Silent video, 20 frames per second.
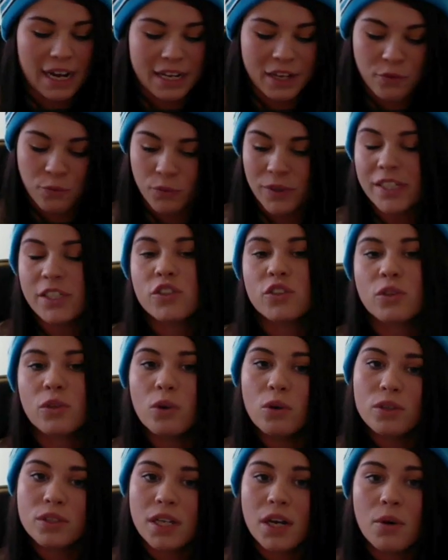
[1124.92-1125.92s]
can reach the
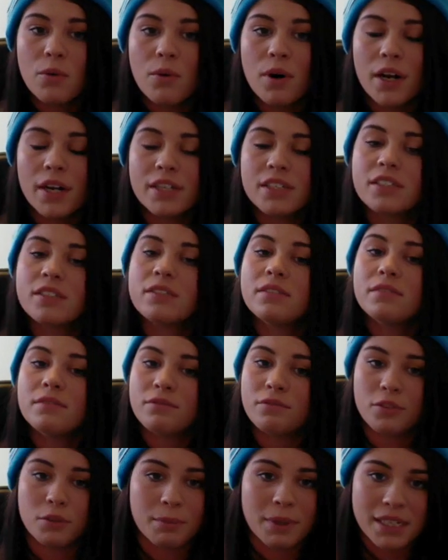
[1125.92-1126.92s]
goals I want
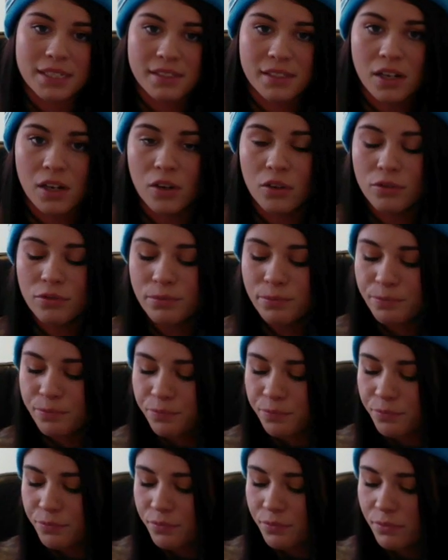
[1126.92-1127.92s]
for myself,
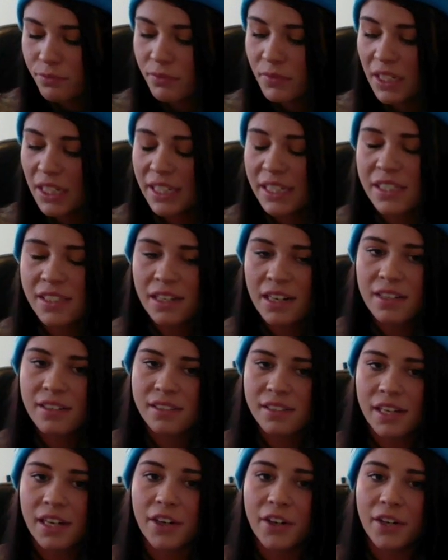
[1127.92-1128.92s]
and it's not
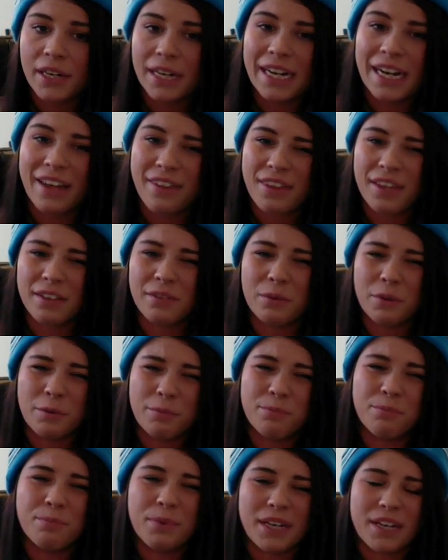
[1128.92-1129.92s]
scary. And I think
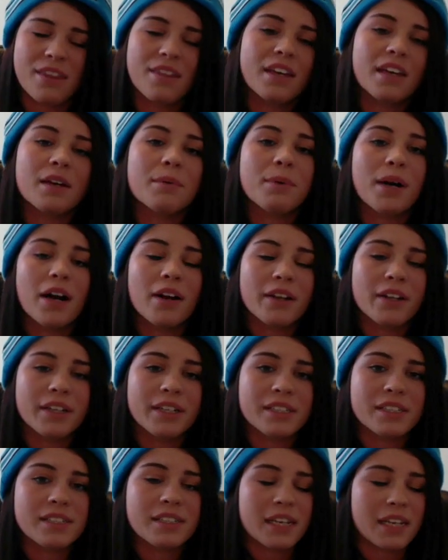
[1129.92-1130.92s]
one big thing about it
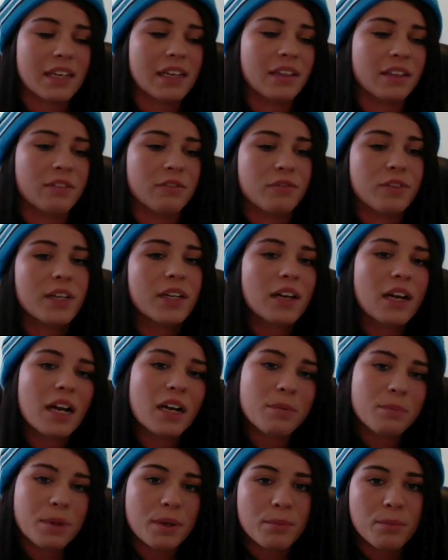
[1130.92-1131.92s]
is taking the fear
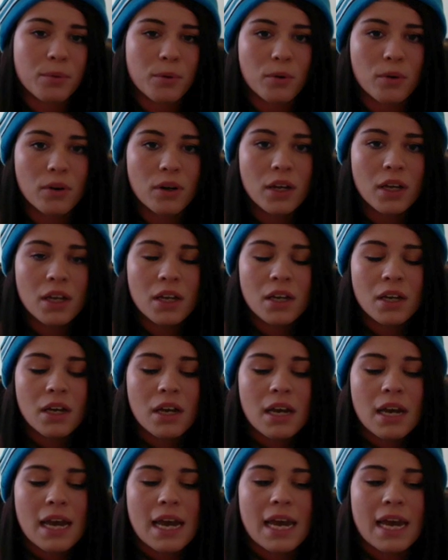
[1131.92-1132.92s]
out of people
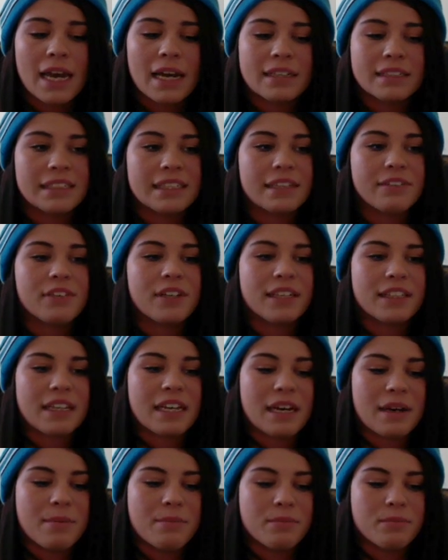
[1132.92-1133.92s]
and giving
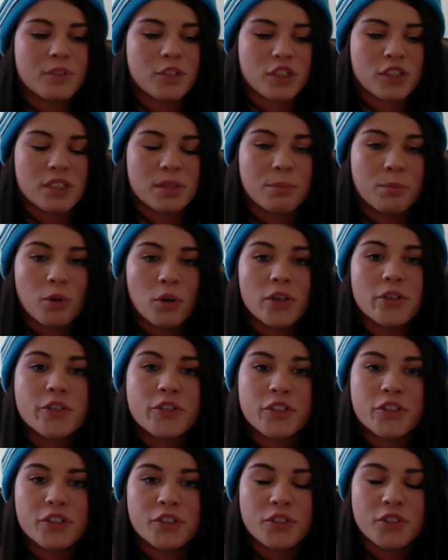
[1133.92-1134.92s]
them just the
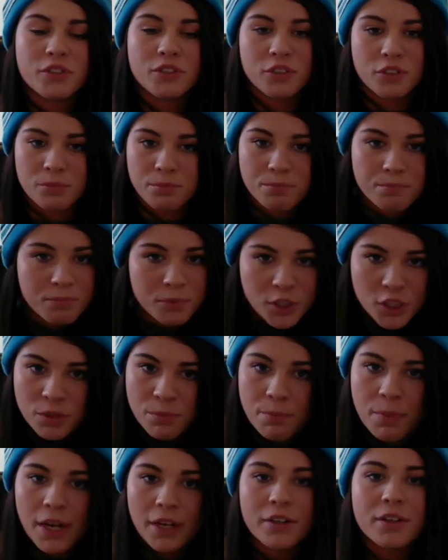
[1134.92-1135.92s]
push to
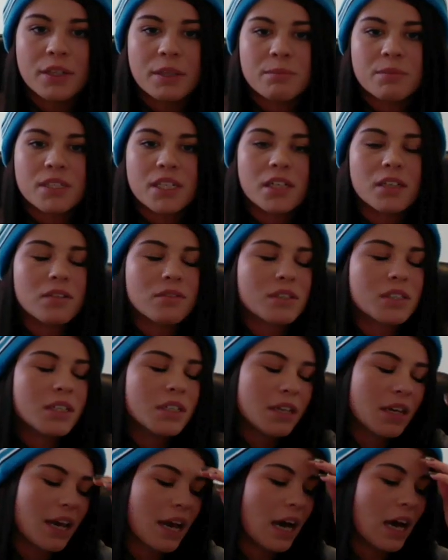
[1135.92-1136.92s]
just better themselves.
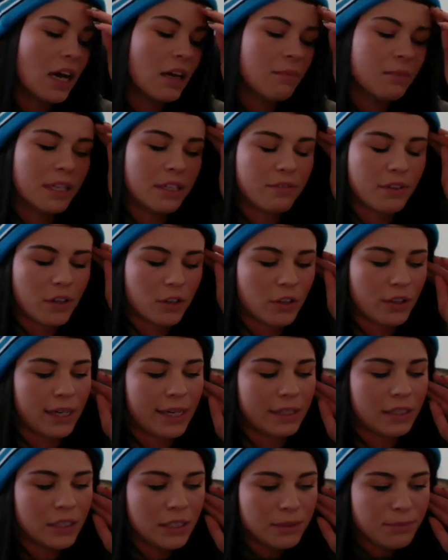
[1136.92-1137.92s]
And it felt
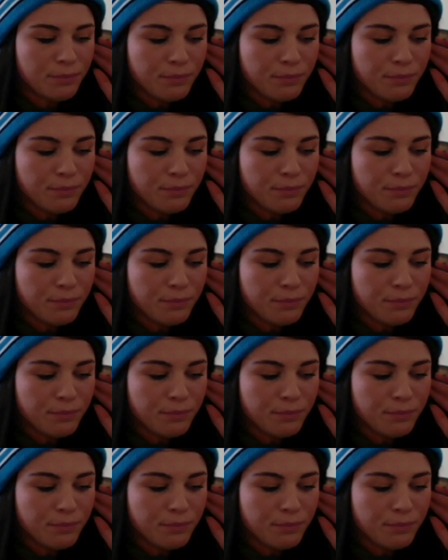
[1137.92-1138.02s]
great.